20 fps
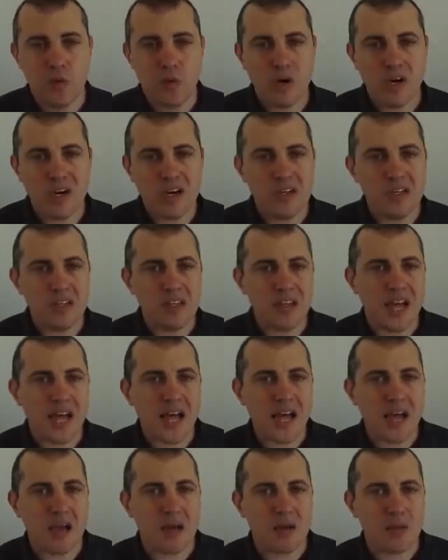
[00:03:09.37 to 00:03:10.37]
Where did
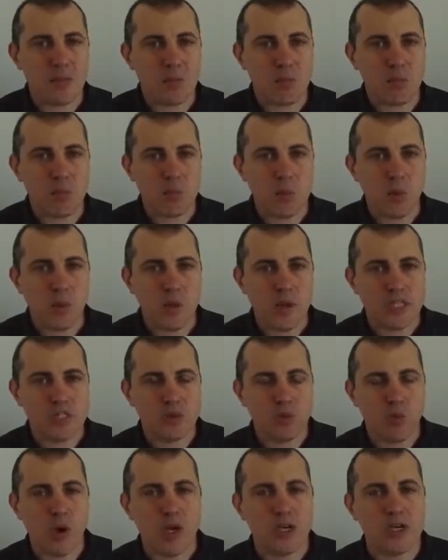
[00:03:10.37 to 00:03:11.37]
that
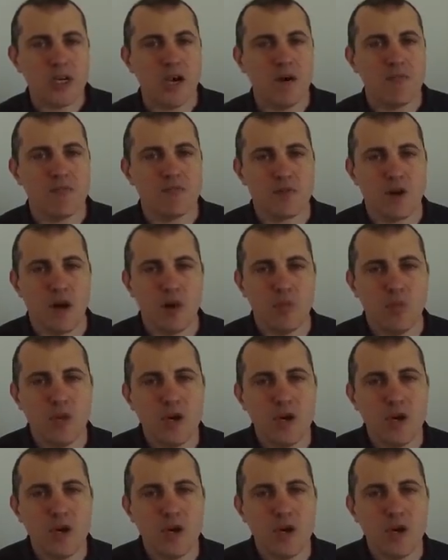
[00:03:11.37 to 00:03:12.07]
0.1 come from?